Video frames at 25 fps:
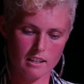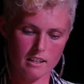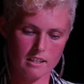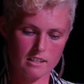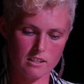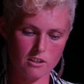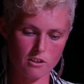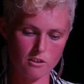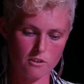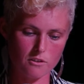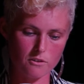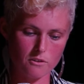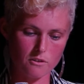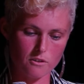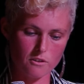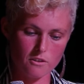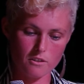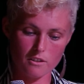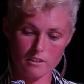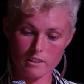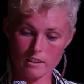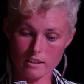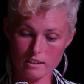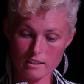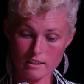So
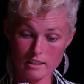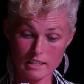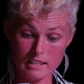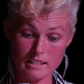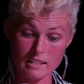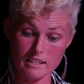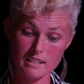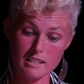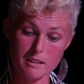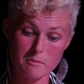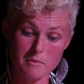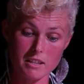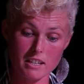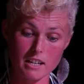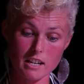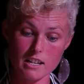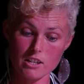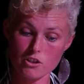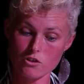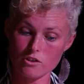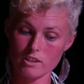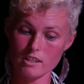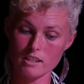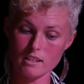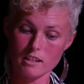these are some of the
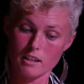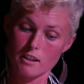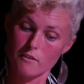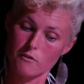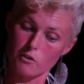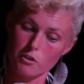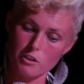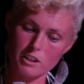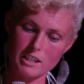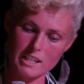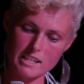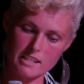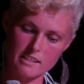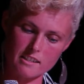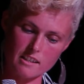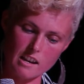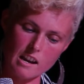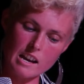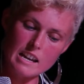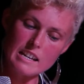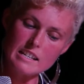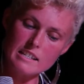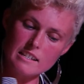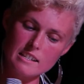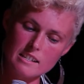countries that have already
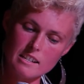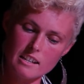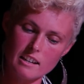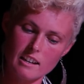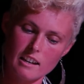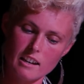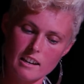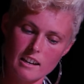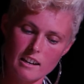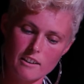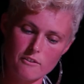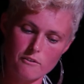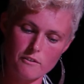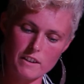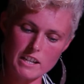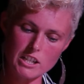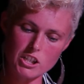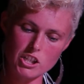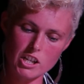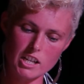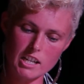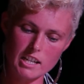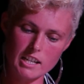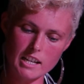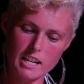signed:
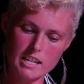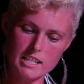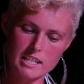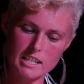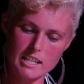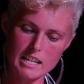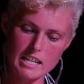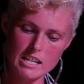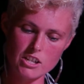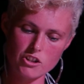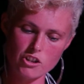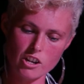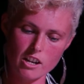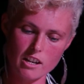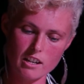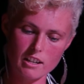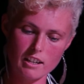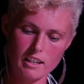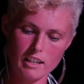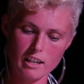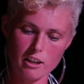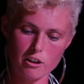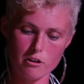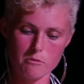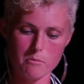Fiji, Indonesia,
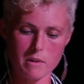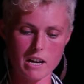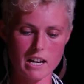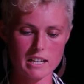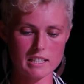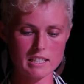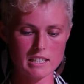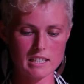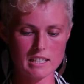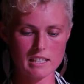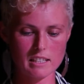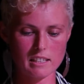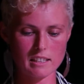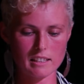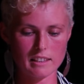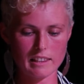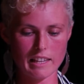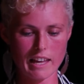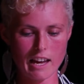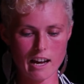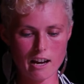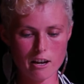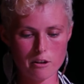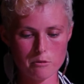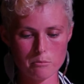Kiribati,
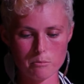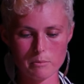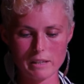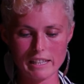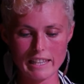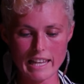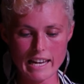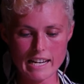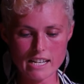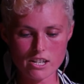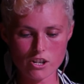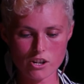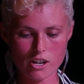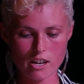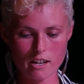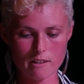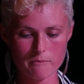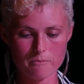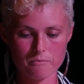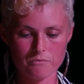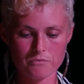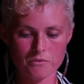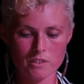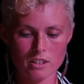Laos, Malaysia,